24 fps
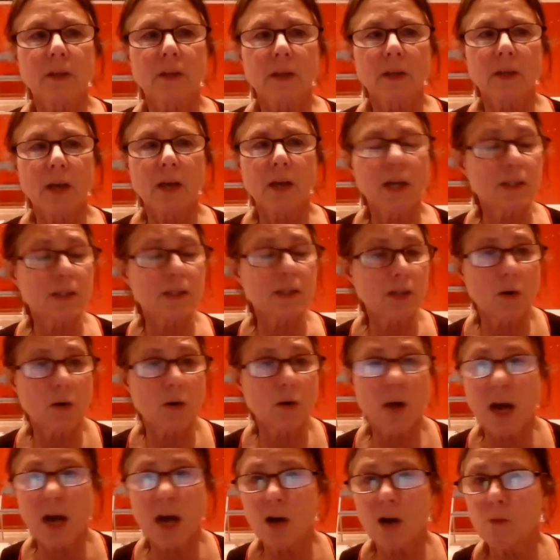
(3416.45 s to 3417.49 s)
And so
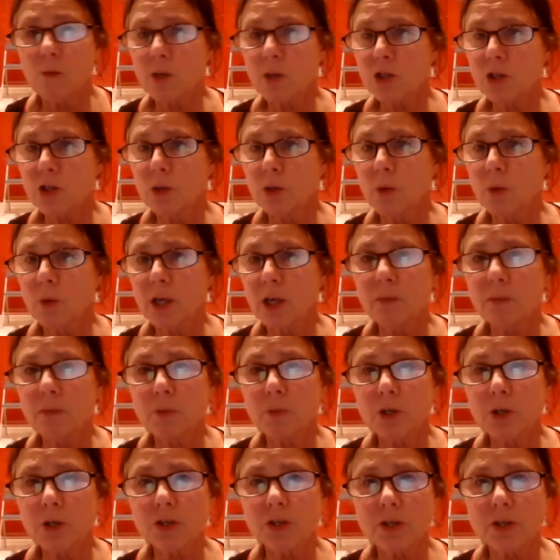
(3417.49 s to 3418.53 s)
how much you want to
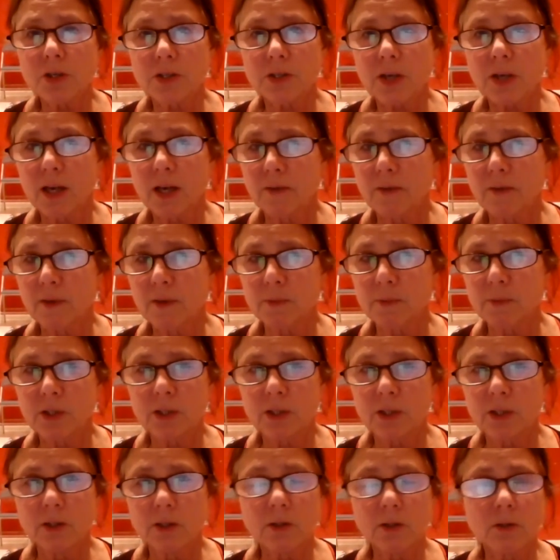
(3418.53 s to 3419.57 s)
push is kind of up
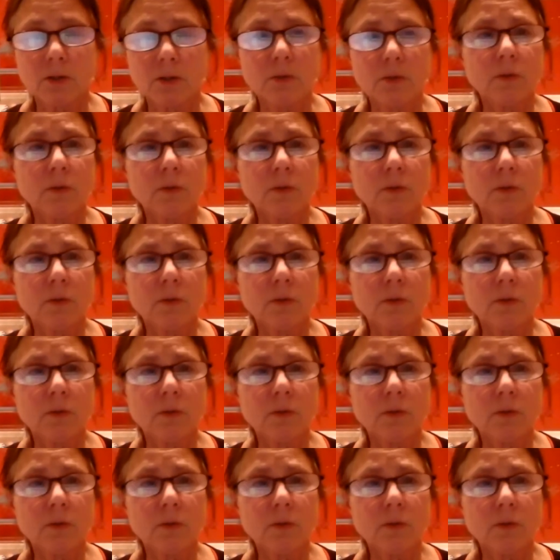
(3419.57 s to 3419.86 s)
to you.